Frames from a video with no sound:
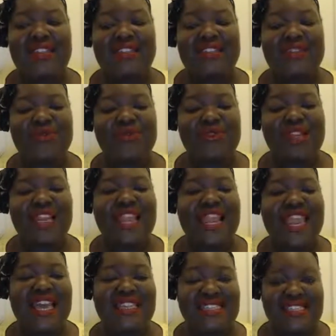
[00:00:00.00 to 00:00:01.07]
the different
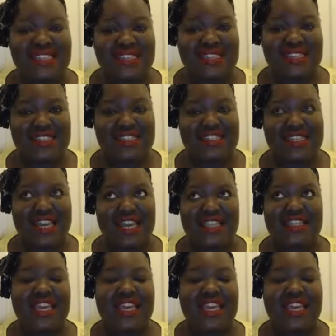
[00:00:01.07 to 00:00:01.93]
lessons